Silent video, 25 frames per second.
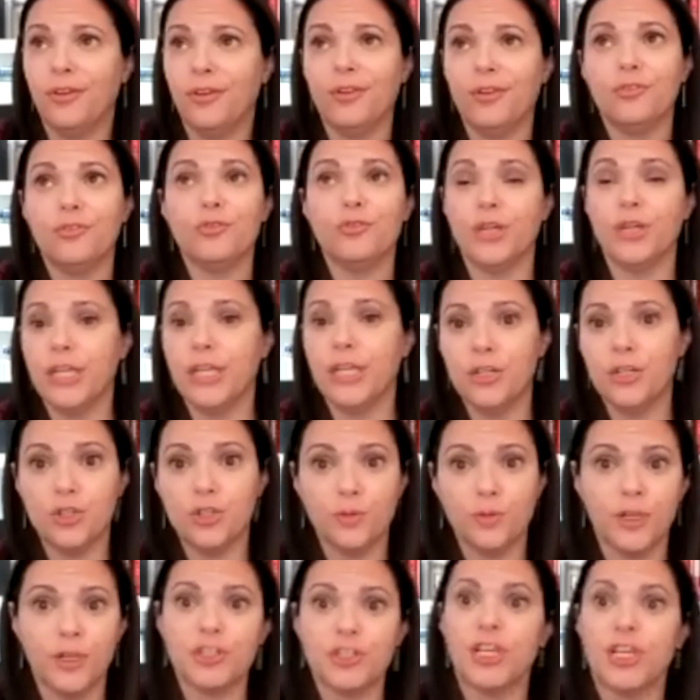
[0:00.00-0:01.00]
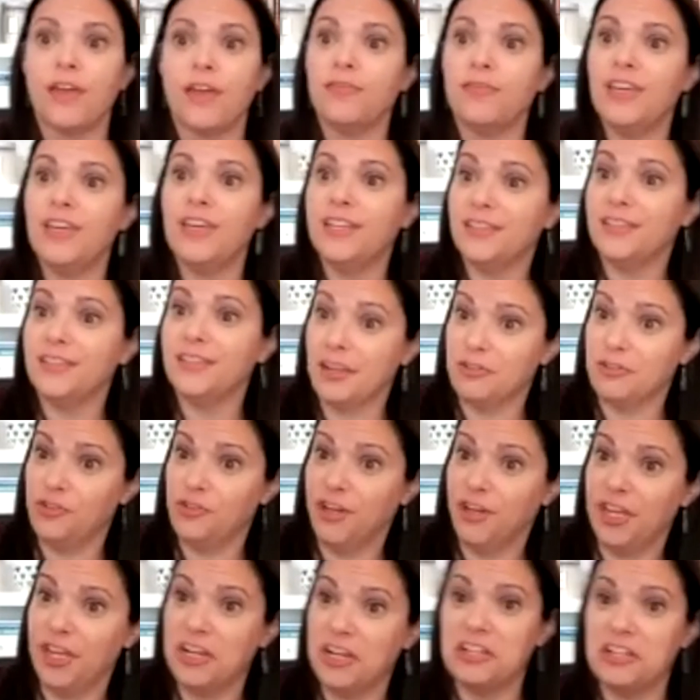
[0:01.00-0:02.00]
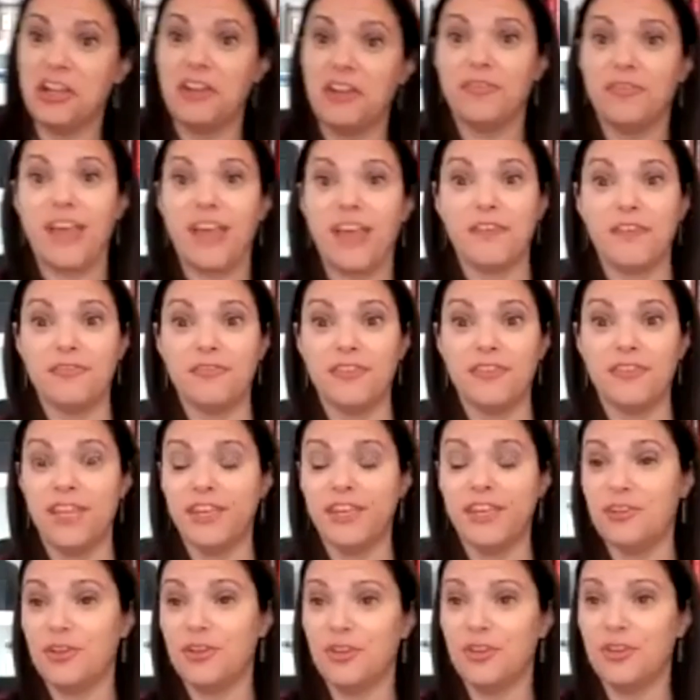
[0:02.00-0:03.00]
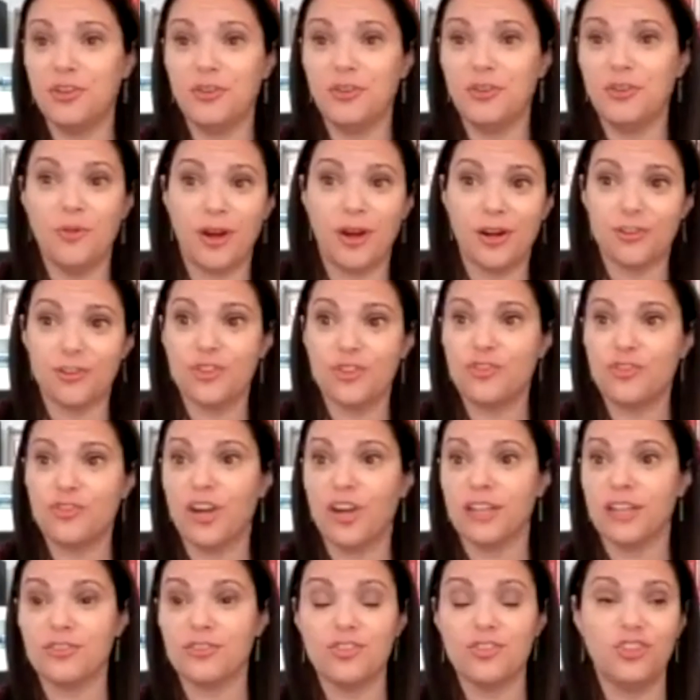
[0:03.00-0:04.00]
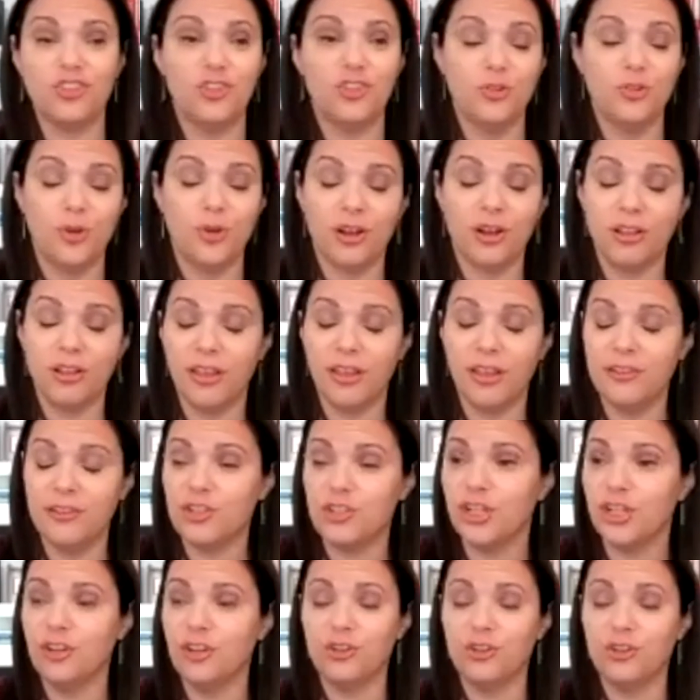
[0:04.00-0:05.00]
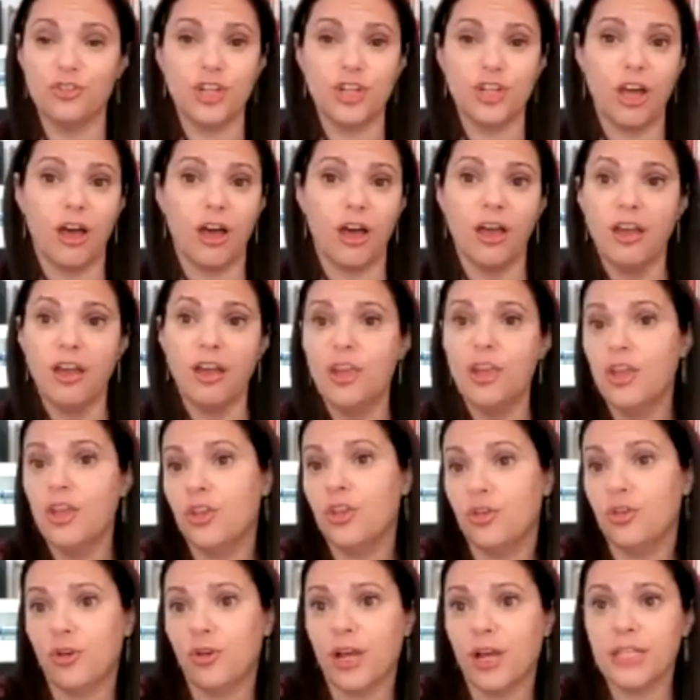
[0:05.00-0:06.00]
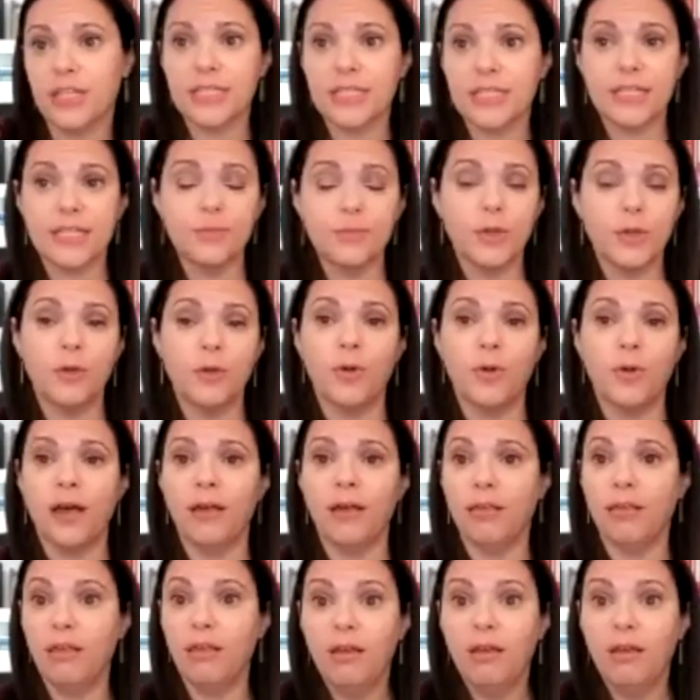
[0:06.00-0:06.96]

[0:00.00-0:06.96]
drinking too much caffeine, not drinking enough caffeine, you are stressed, you are clenching your jaw, you're not sleeping well.